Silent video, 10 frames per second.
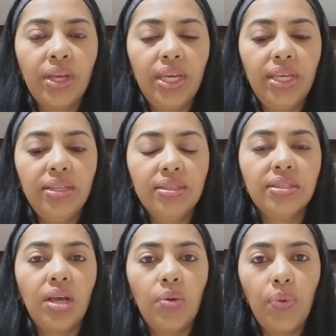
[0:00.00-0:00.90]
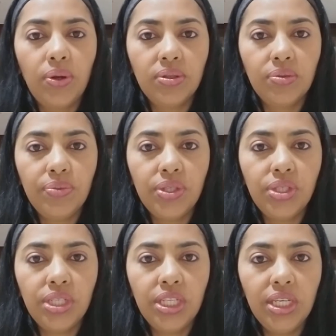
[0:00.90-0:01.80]
in South Boston,
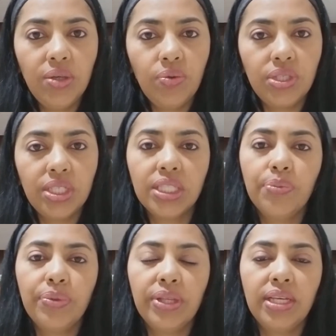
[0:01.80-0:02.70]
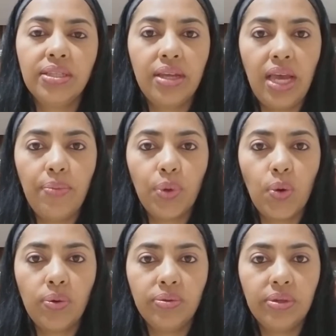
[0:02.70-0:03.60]
Virginia, which is the place that I'm
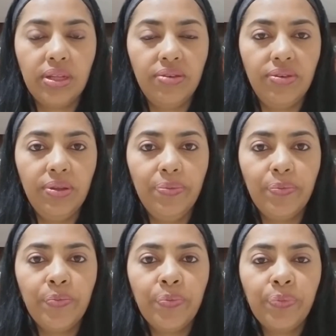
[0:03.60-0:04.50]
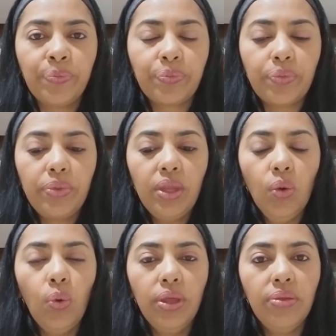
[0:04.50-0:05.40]
currently living
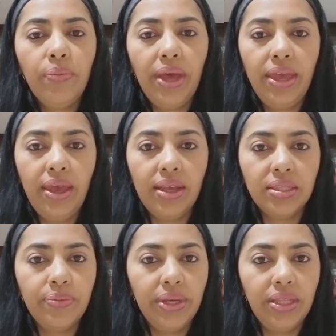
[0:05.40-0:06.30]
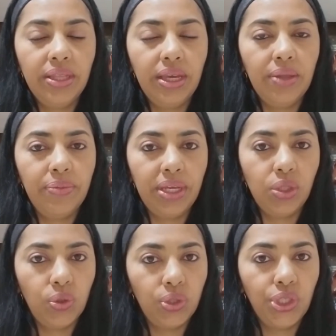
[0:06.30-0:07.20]
with my husband and my
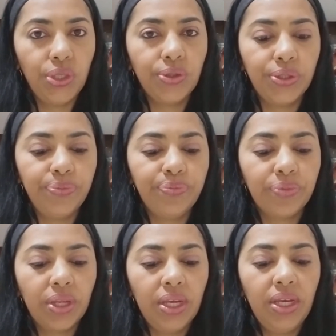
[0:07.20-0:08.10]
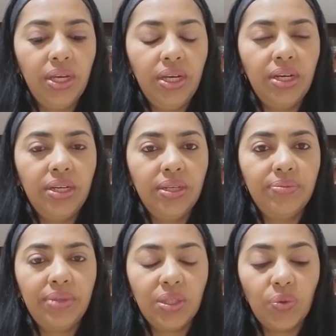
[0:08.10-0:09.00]
two children.
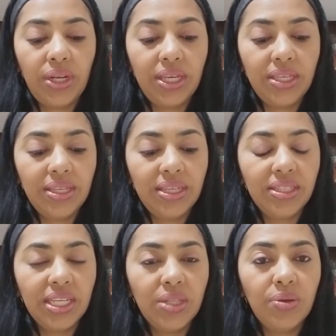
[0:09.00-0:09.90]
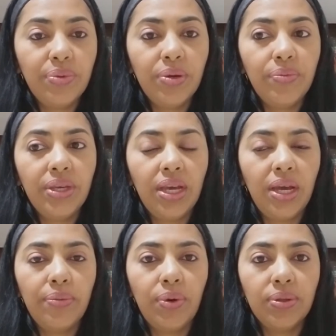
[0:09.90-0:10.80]
That's what I can tell you about me.
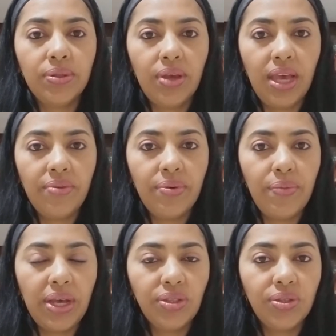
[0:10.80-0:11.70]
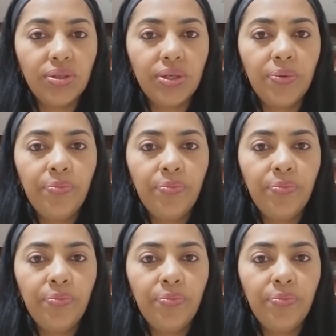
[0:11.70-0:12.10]
I also have a master